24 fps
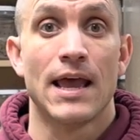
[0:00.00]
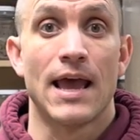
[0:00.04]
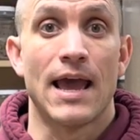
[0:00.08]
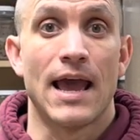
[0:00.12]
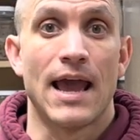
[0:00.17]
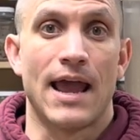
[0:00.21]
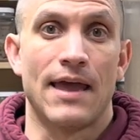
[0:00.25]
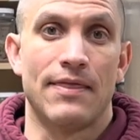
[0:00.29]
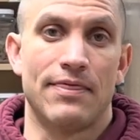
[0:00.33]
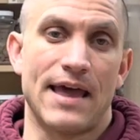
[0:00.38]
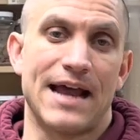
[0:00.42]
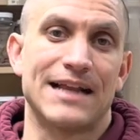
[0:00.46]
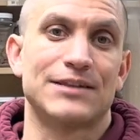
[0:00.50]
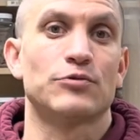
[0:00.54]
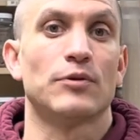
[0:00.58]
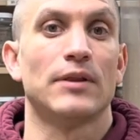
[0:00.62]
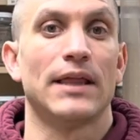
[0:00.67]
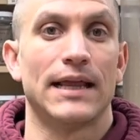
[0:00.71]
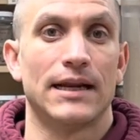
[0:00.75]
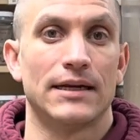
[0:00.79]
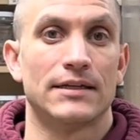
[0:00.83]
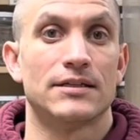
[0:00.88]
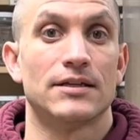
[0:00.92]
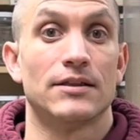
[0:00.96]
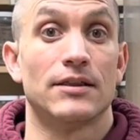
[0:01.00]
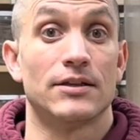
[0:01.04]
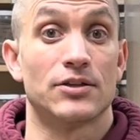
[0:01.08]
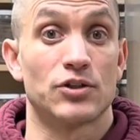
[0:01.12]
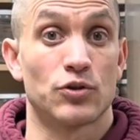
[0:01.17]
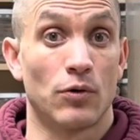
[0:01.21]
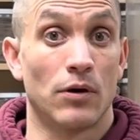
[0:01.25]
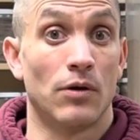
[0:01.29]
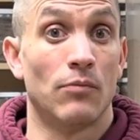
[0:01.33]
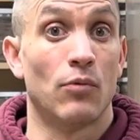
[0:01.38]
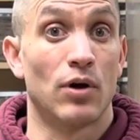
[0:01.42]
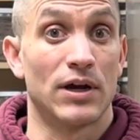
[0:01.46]
and that's related to the
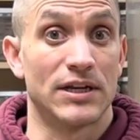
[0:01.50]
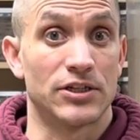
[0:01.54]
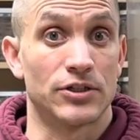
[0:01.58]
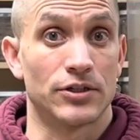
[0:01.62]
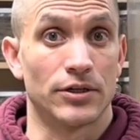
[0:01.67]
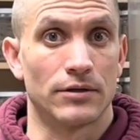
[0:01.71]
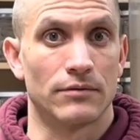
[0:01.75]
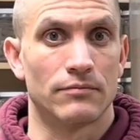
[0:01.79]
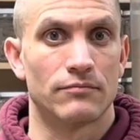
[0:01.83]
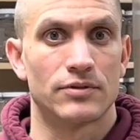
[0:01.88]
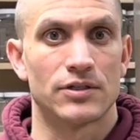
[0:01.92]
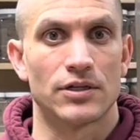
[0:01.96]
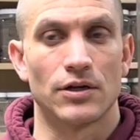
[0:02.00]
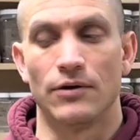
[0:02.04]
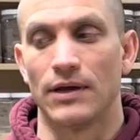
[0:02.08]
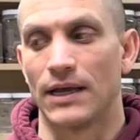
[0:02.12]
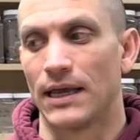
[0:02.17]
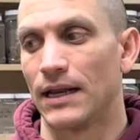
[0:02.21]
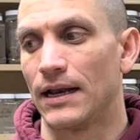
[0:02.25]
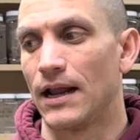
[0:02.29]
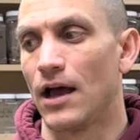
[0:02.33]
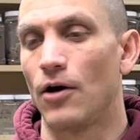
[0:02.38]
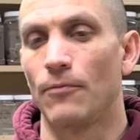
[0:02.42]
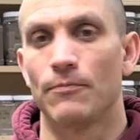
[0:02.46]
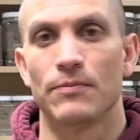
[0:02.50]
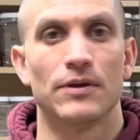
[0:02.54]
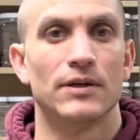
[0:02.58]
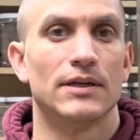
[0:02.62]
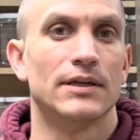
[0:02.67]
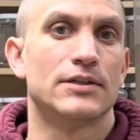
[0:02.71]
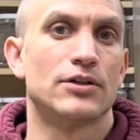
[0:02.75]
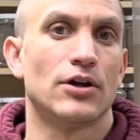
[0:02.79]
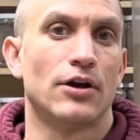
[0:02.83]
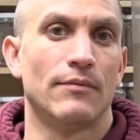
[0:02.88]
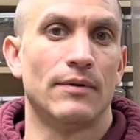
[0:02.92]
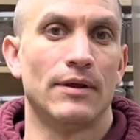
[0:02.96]
soil moisture. So it can help you
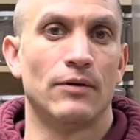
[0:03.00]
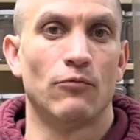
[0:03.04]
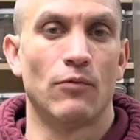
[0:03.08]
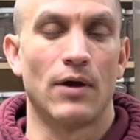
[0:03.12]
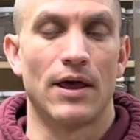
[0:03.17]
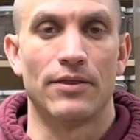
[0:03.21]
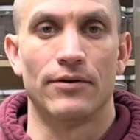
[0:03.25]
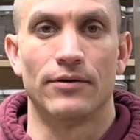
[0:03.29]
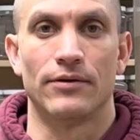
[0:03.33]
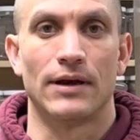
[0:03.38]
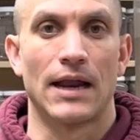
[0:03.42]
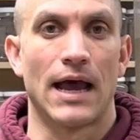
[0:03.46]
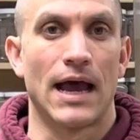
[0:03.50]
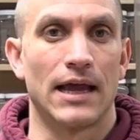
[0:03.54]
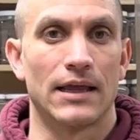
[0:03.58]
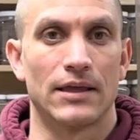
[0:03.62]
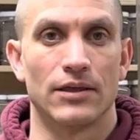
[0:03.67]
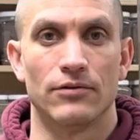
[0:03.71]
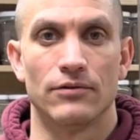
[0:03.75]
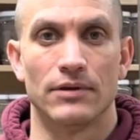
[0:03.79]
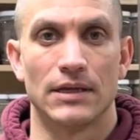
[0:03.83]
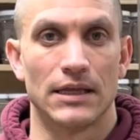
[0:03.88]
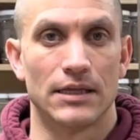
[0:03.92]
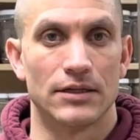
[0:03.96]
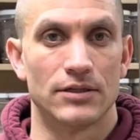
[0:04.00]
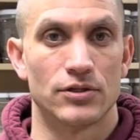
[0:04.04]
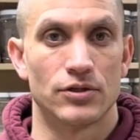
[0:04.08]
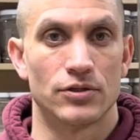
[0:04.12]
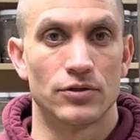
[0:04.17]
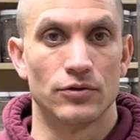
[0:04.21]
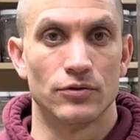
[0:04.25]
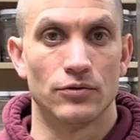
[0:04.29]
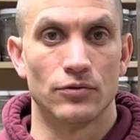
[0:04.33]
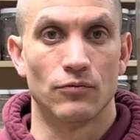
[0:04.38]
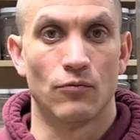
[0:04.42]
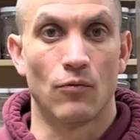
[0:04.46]
determine whether or not you need
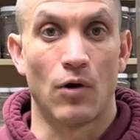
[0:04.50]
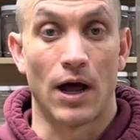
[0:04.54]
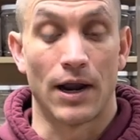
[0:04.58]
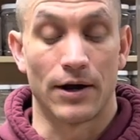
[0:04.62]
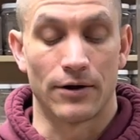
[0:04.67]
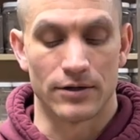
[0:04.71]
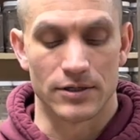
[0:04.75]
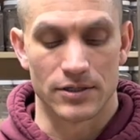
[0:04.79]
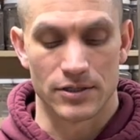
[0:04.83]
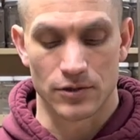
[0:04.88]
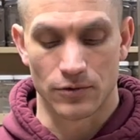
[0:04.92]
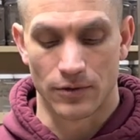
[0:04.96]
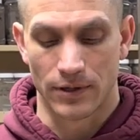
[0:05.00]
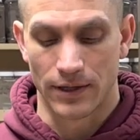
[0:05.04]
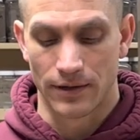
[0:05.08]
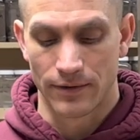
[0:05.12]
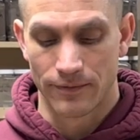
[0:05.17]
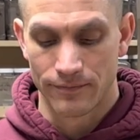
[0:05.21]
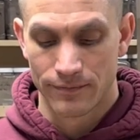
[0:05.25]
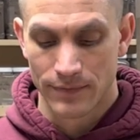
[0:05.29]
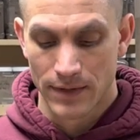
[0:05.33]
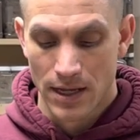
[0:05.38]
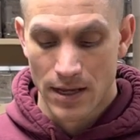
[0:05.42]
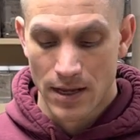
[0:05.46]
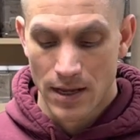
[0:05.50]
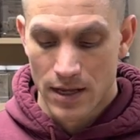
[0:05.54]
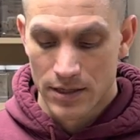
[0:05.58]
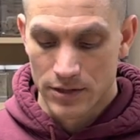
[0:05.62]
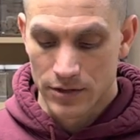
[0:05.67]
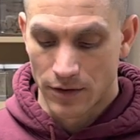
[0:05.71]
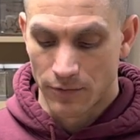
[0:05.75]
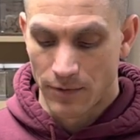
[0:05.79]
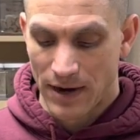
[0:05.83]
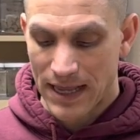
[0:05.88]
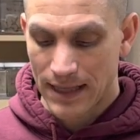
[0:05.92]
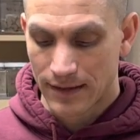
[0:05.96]
to water a soil. So
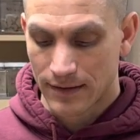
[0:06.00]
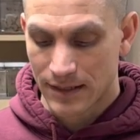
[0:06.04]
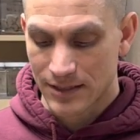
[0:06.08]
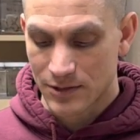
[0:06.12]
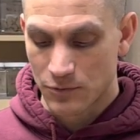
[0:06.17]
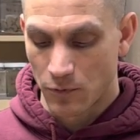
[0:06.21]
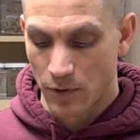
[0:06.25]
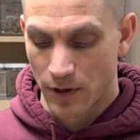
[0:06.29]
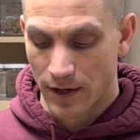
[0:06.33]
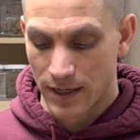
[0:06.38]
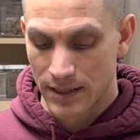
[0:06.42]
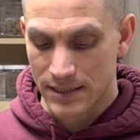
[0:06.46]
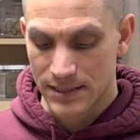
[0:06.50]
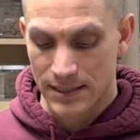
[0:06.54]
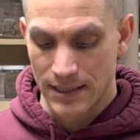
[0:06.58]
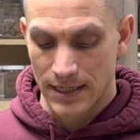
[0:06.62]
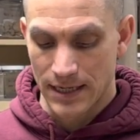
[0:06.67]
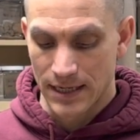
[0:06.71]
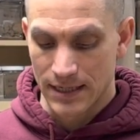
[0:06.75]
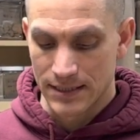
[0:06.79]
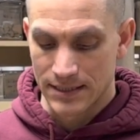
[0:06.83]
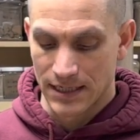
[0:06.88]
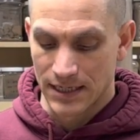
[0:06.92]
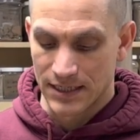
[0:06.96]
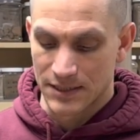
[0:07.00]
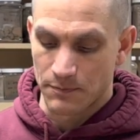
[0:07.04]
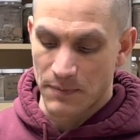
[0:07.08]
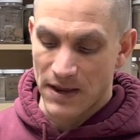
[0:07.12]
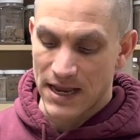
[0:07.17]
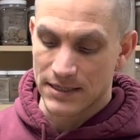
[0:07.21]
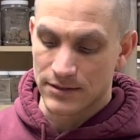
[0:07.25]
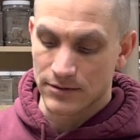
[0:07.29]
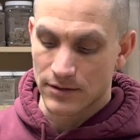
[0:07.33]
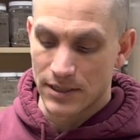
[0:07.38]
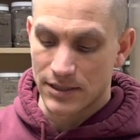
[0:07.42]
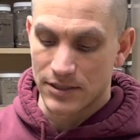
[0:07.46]
the way that this works is it's
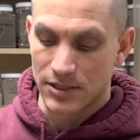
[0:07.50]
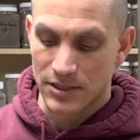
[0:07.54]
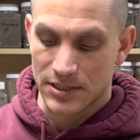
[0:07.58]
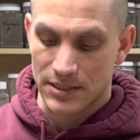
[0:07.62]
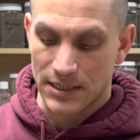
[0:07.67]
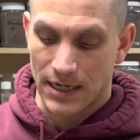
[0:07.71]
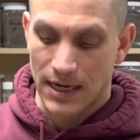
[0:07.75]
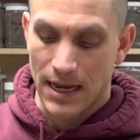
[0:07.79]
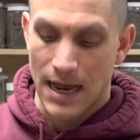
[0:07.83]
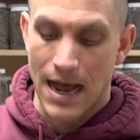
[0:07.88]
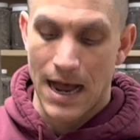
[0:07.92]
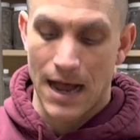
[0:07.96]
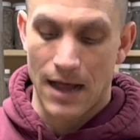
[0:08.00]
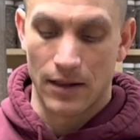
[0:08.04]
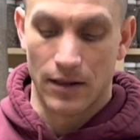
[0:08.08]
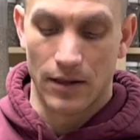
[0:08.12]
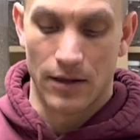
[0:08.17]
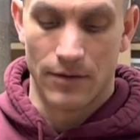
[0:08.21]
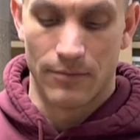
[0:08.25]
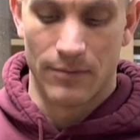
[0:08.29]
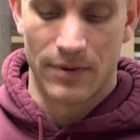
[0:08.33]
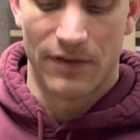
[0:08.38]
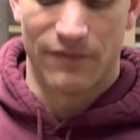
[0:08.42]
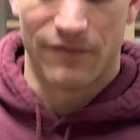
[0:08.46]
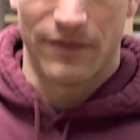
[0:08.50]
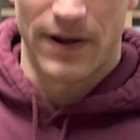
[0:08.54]
basically just a column. If